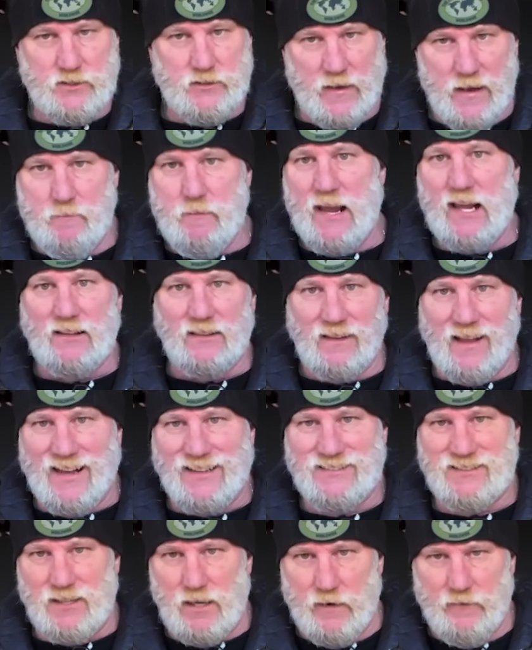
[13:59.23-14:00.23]
So they make
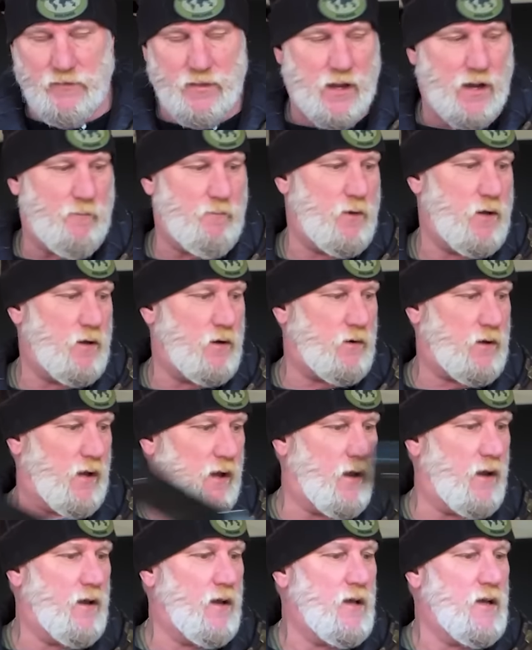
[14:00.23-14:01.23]
lots of them,
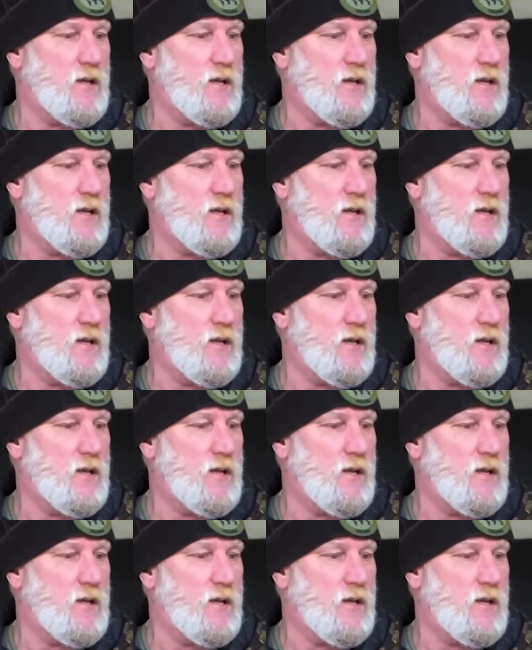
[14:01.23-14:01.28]
okay?